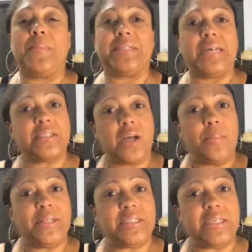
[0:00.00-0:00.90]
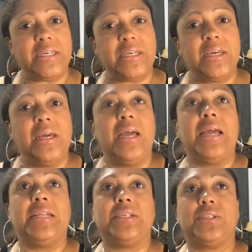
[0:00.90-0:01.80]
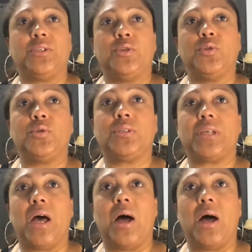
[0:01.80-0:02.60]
It does come in tea. It is used.